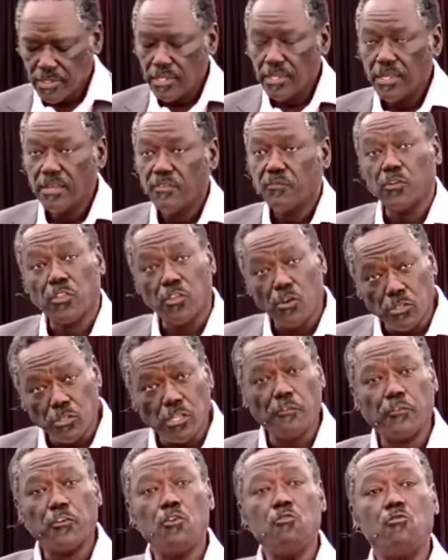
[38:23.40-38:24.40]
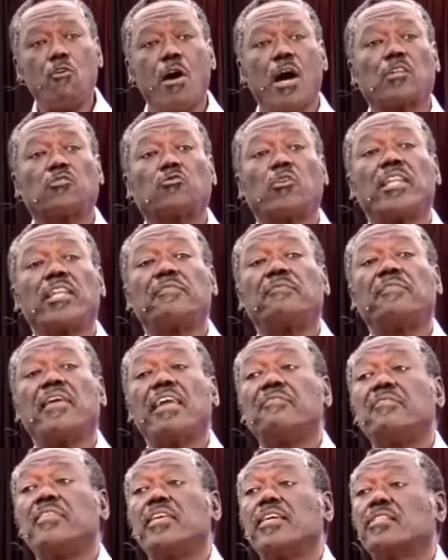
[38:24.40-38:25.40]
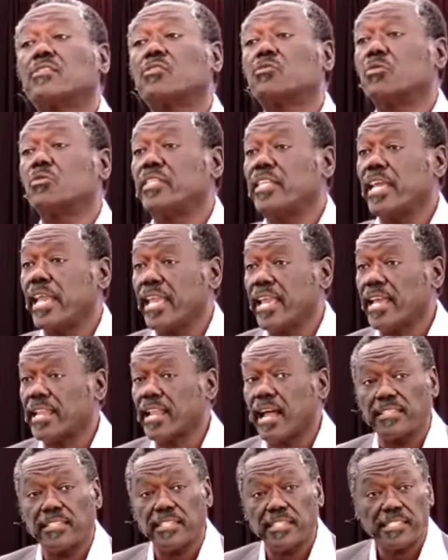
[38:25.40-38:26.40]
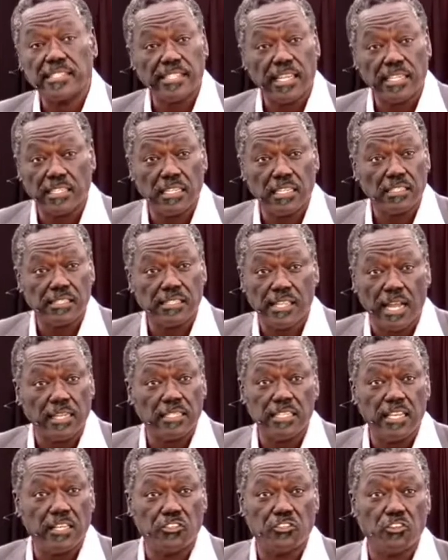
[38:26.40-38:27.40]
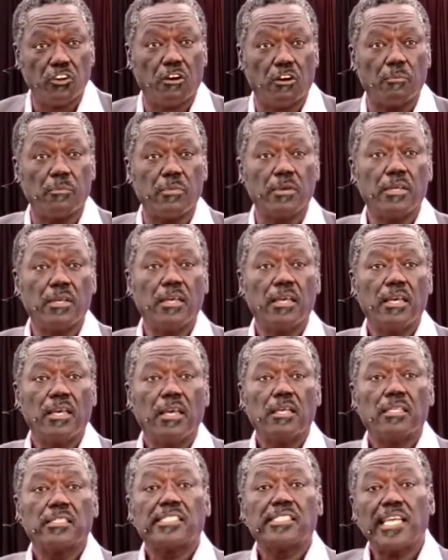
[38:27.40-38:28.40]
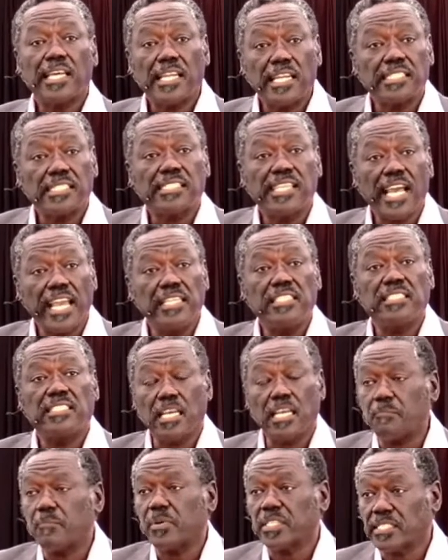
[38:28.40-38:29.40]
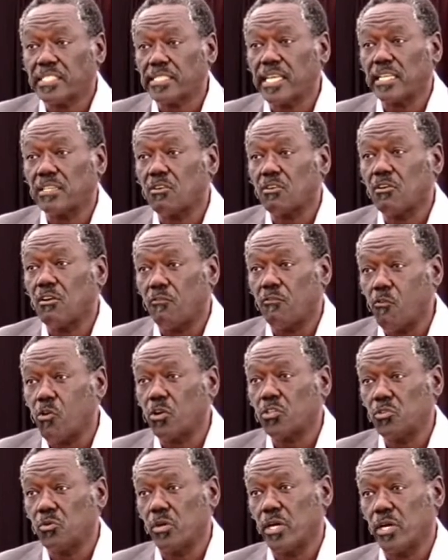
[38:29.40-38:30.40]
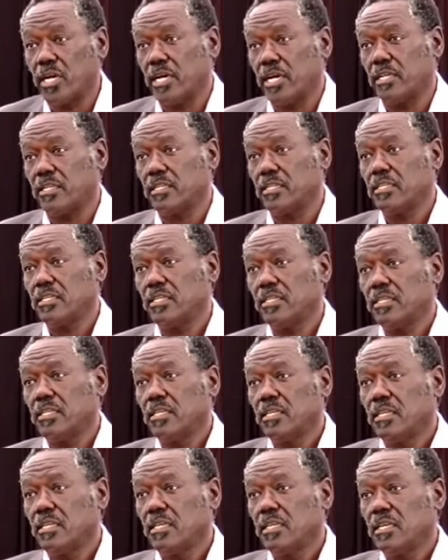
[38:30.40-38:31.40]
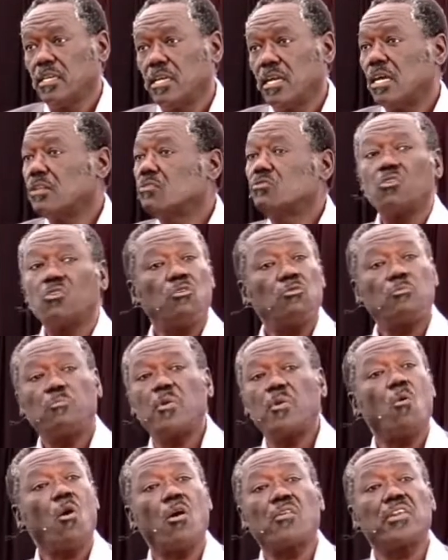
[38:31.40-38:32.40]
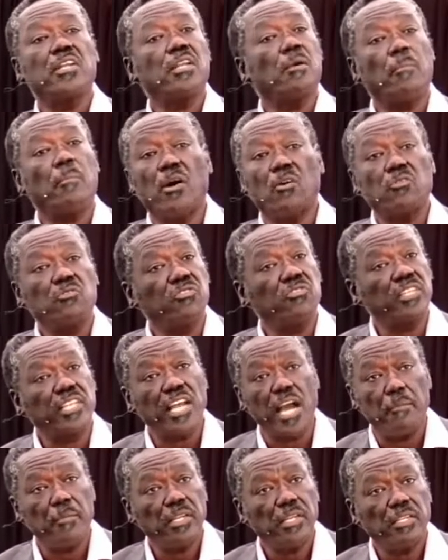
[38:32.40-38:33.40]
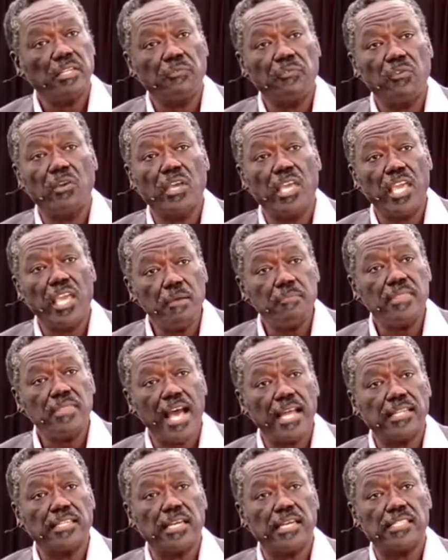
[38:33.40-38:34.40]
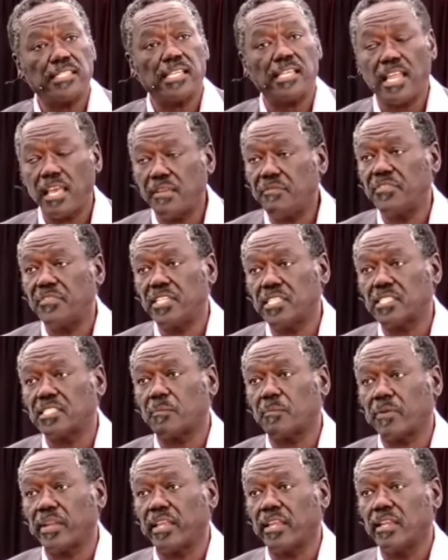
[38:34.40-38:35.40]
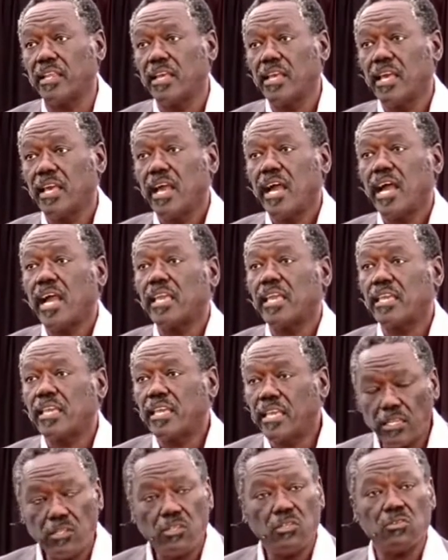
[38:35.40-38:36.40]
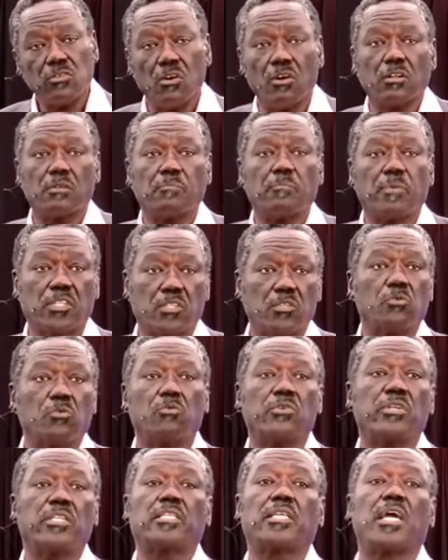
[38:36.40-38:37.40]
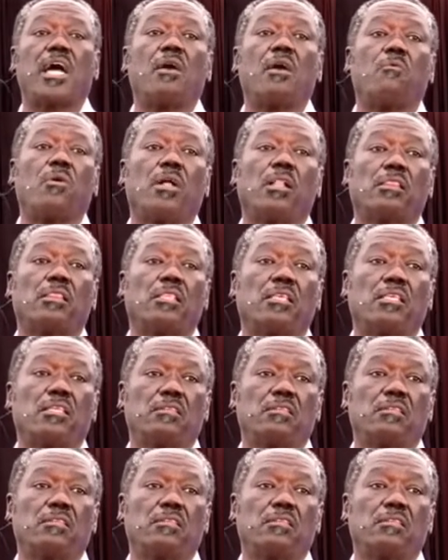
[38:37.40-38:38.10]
For those of you who are 25 years today and are just starting a job, set aside 10% of what you earn and don't be worried about retirement. If you keep that as a life discipline, I kid you not, but you will retire wealthy.